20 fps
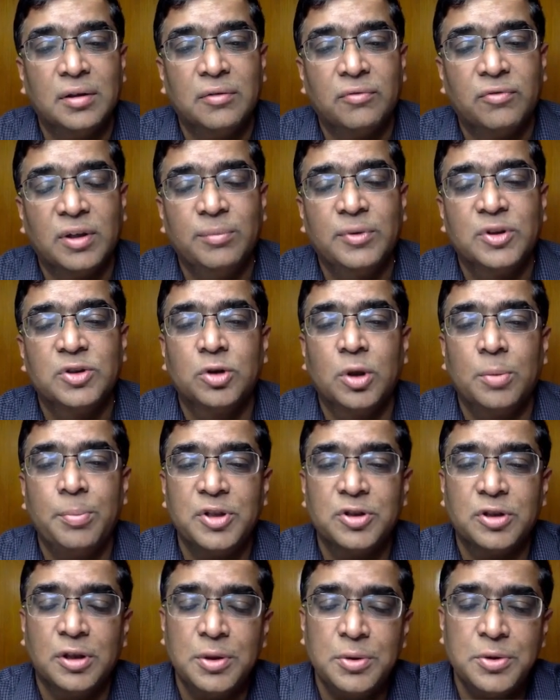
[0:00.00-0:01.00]
from a soapy
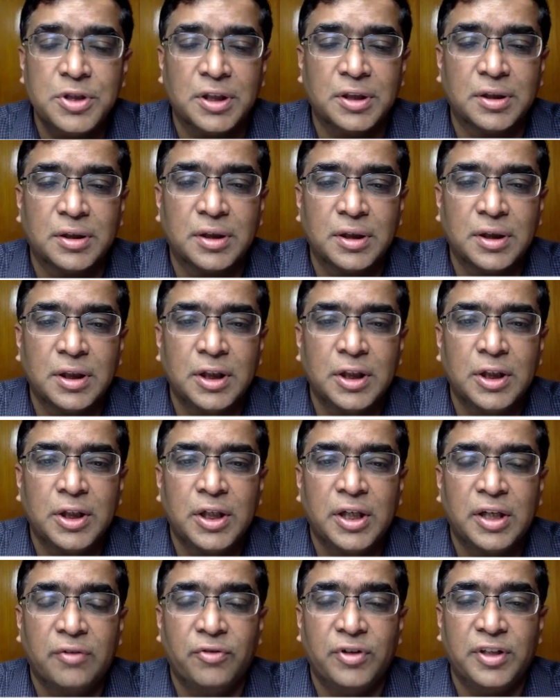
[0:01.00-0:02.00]
solution.
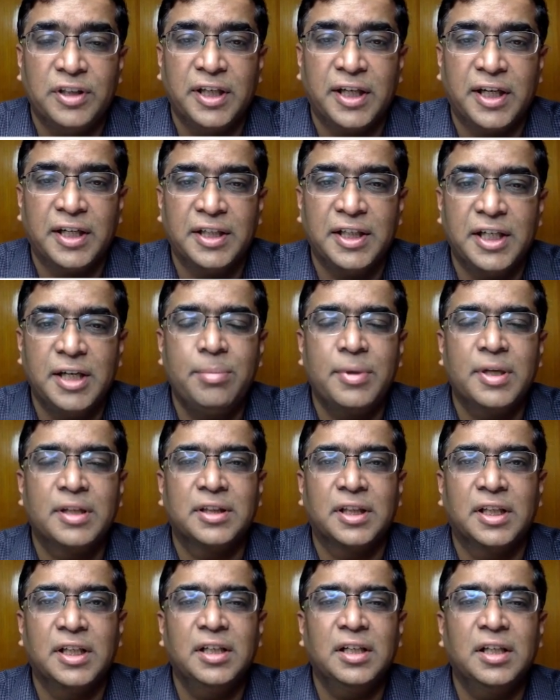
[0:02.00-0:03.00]
We take a deep breath
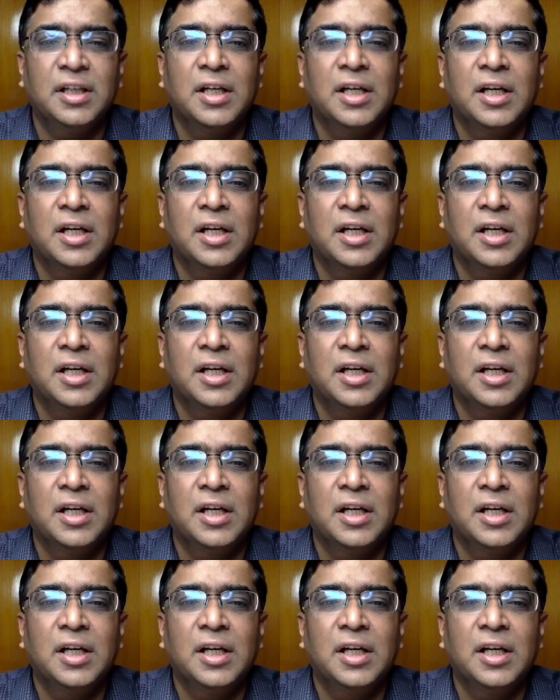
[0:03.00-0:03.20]
in